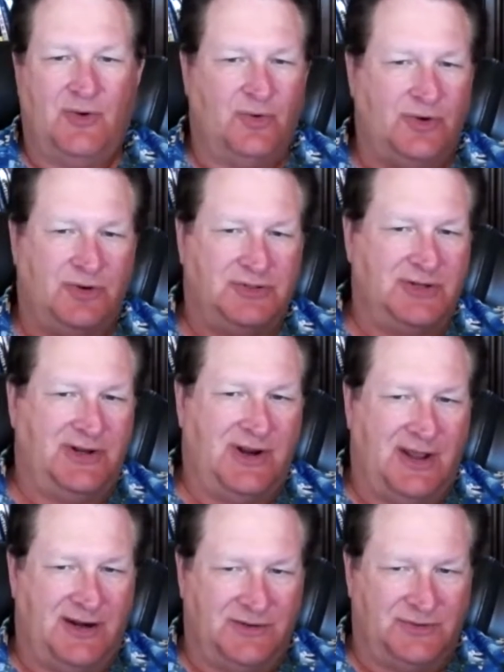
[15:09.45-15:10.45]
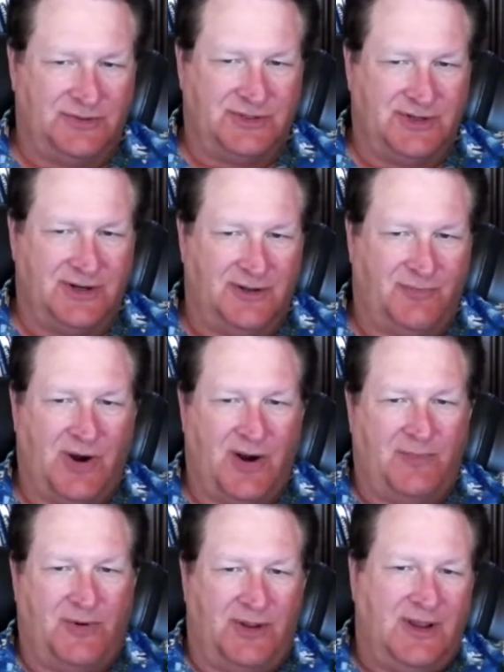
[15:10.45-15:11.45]
we're usually not interested in the
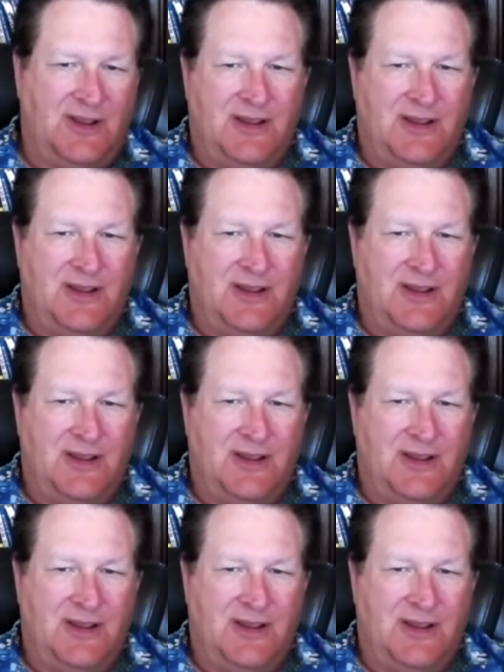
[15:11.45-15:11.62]
property.